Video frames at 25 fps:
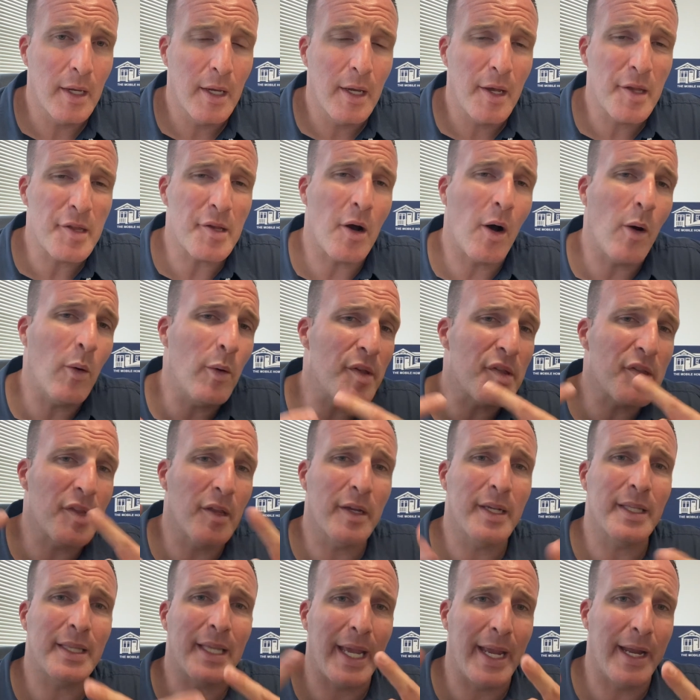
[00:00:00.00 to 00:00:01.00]
So always
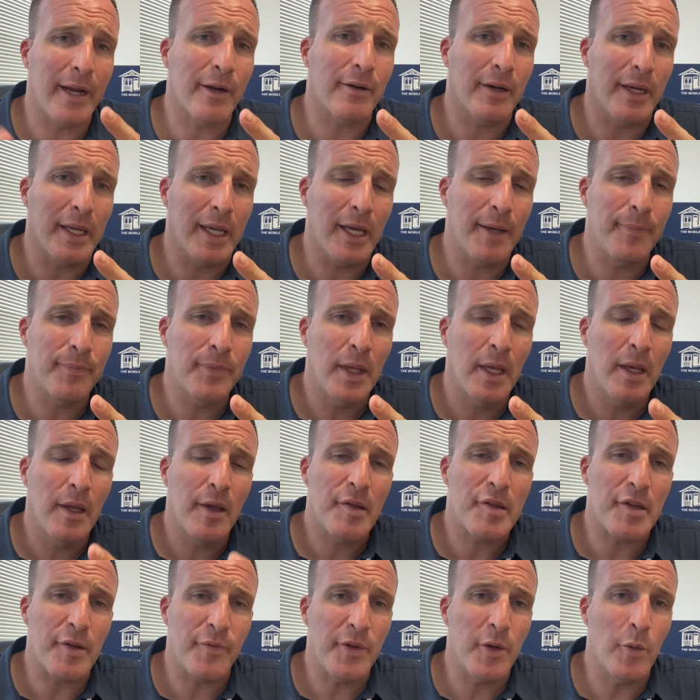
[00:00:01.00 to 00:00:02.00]
look at the area.
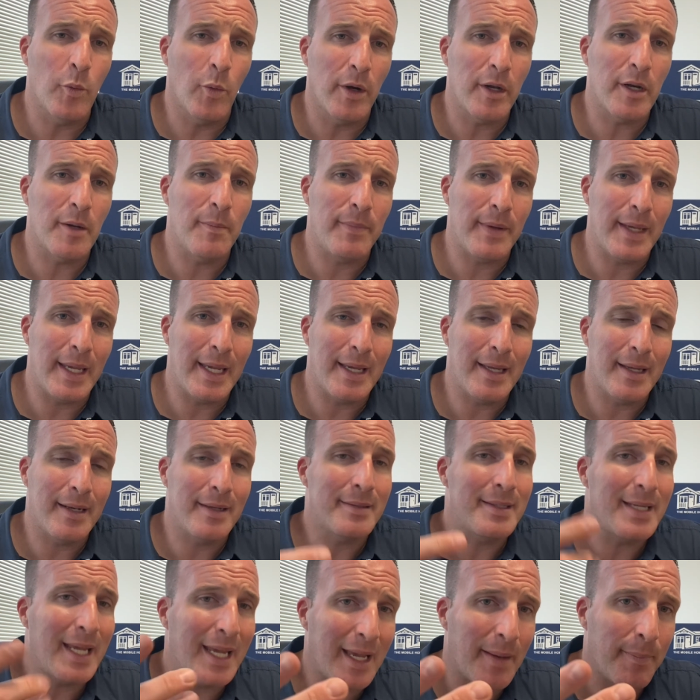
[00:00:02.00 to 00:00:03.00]
So if you want to be in
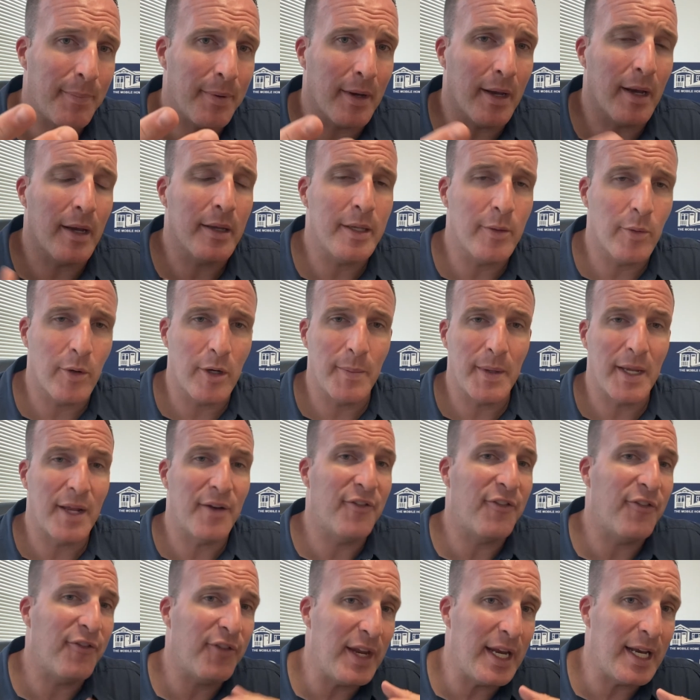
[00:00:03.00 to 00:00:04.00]
Tampa, you want to be in
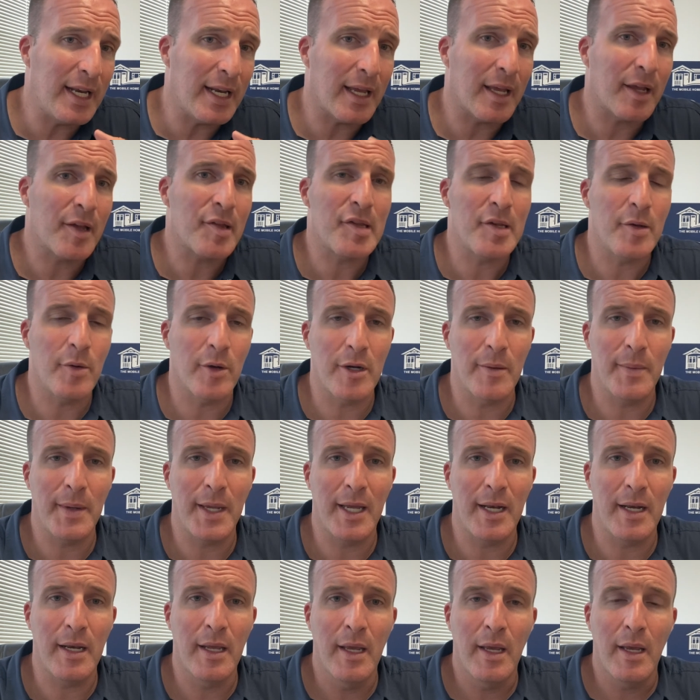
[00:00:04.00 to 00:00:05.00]
Phoenix, you want to be
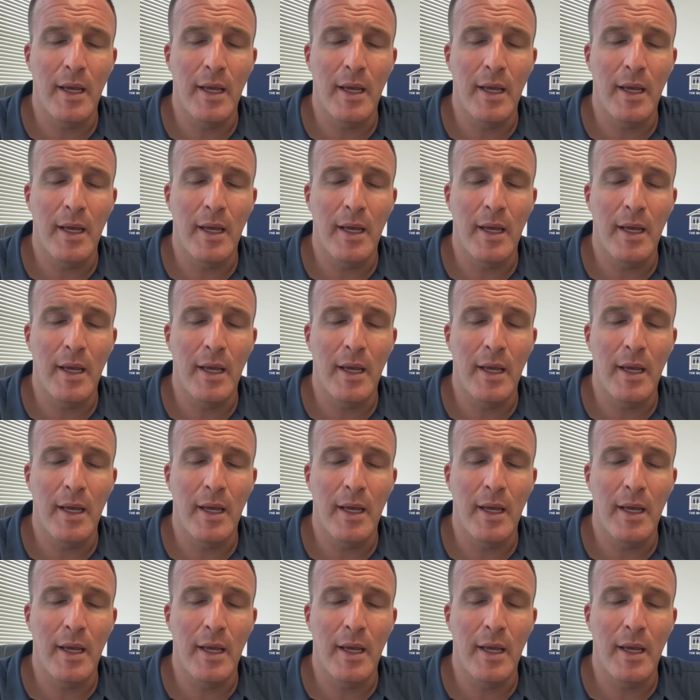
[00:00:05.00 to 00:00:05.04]
in